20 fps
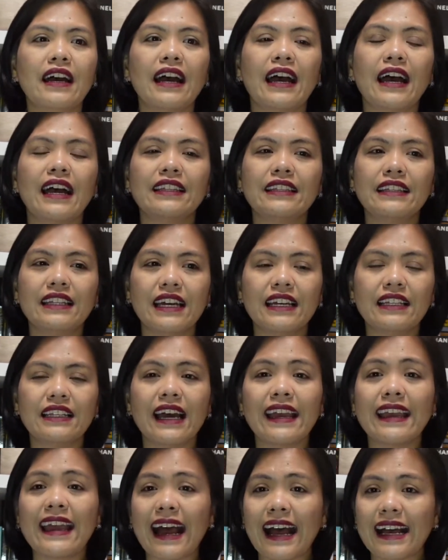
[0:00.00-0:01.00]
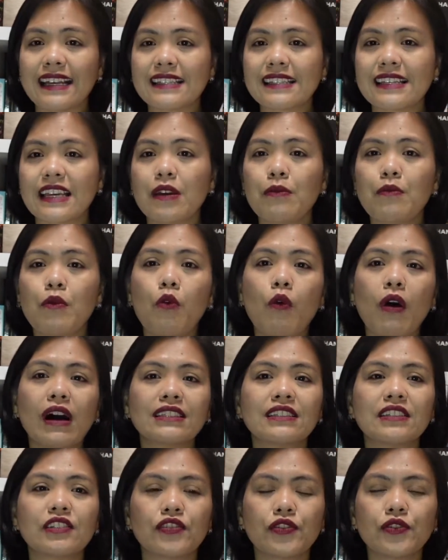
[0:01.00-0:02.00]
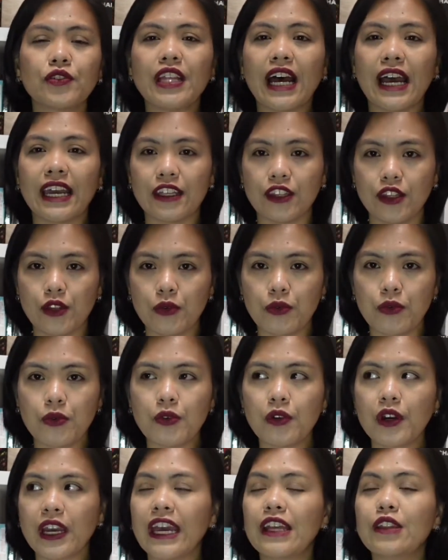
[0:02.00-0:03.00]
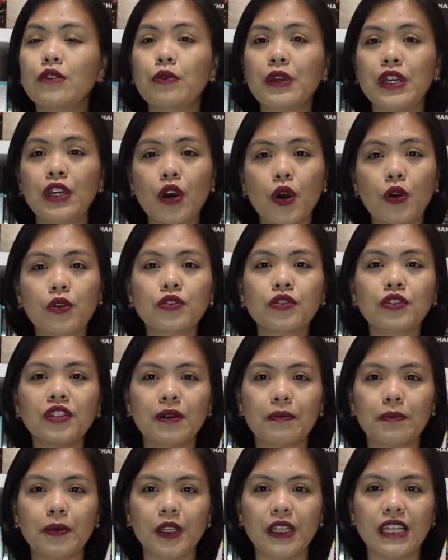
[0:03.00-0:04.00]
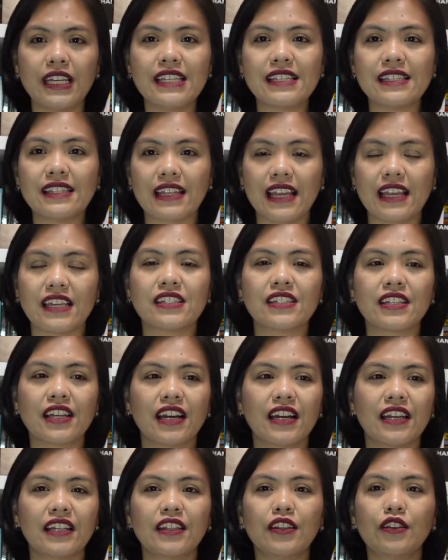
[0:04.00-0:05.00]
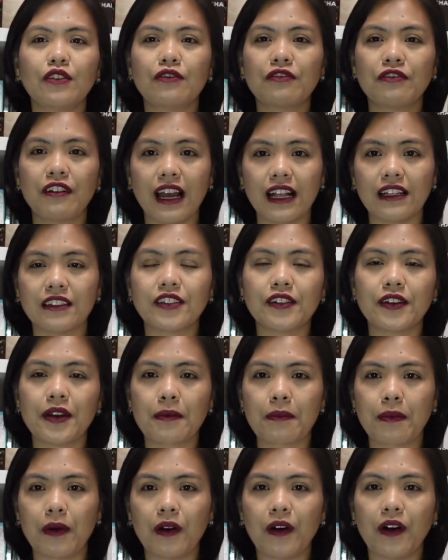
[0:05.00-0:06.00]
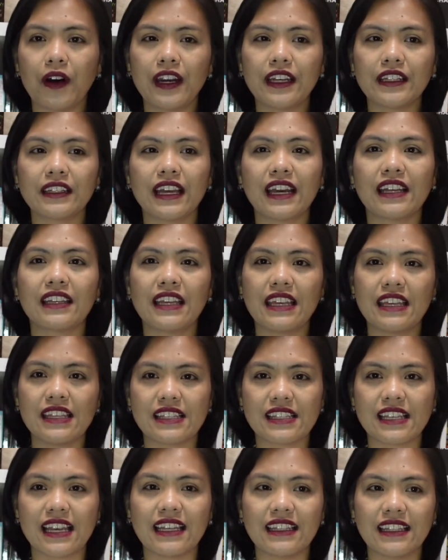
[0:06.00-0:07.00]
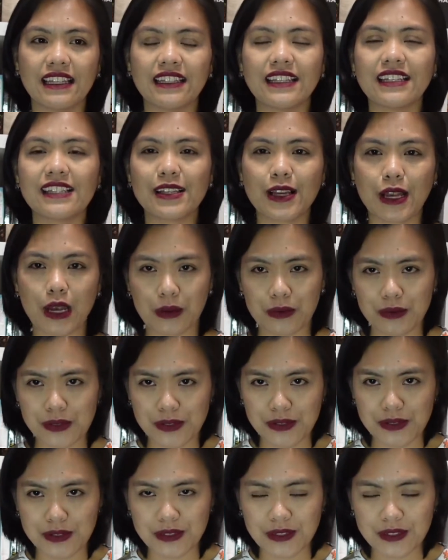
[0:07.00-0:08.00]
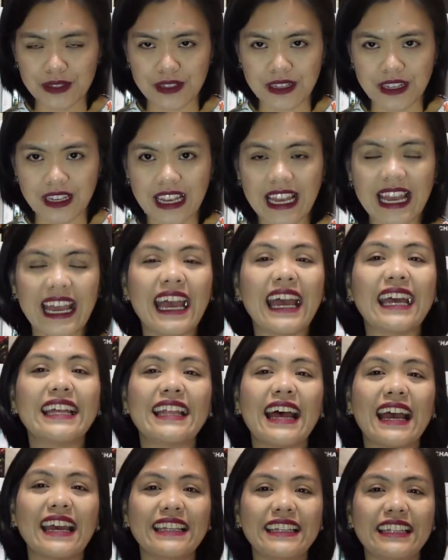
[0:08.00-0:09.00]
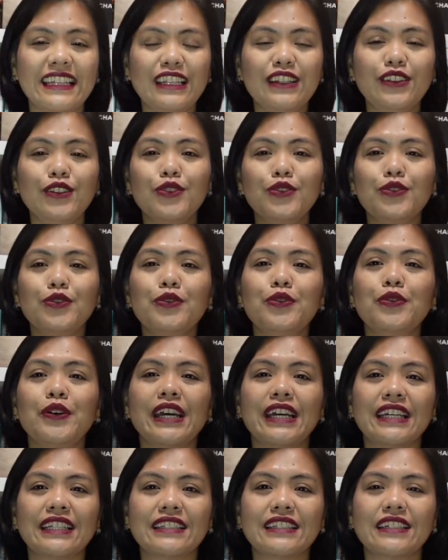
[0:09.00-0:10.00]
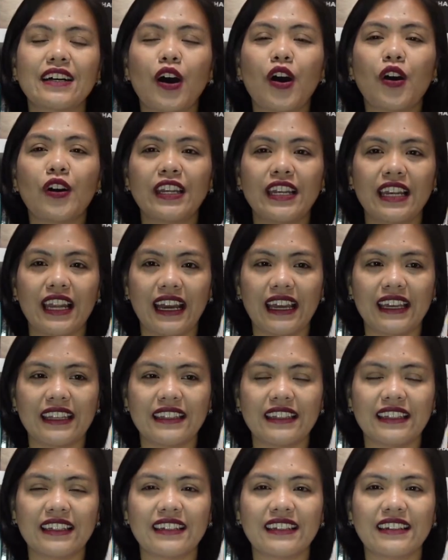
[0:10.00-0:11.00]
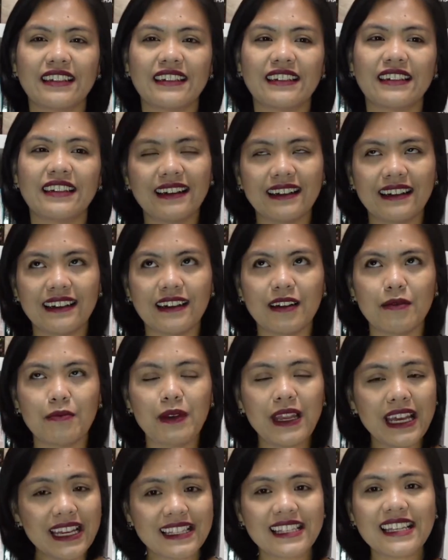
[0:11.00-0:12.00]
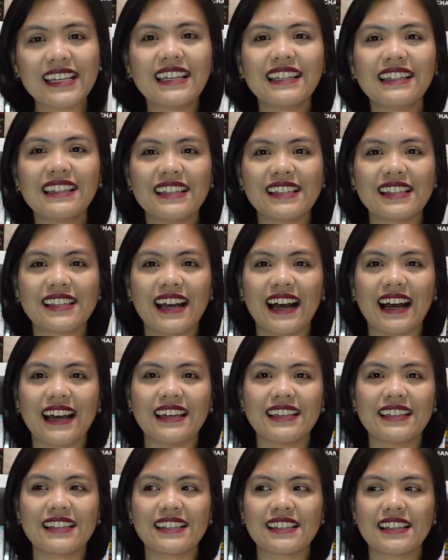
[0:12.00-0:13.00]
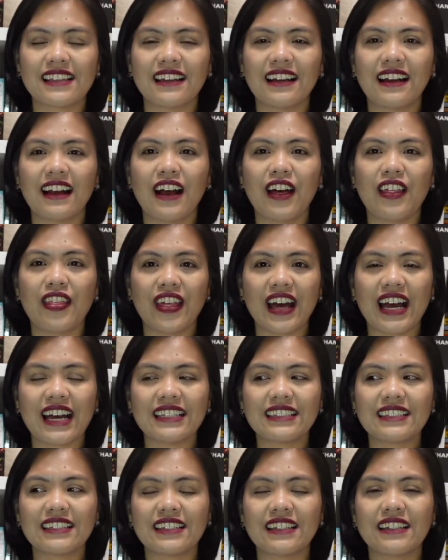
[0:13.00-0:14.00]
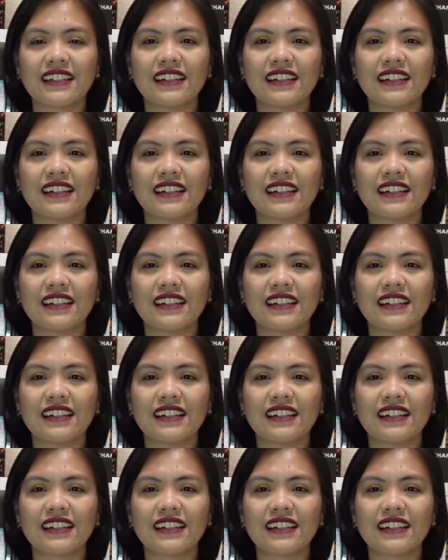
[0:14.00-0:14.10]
And then I asked him, what should I do? Can we go to the police station to file the report? And he said, it is closed, and I need to do it online. Blessing in disguise that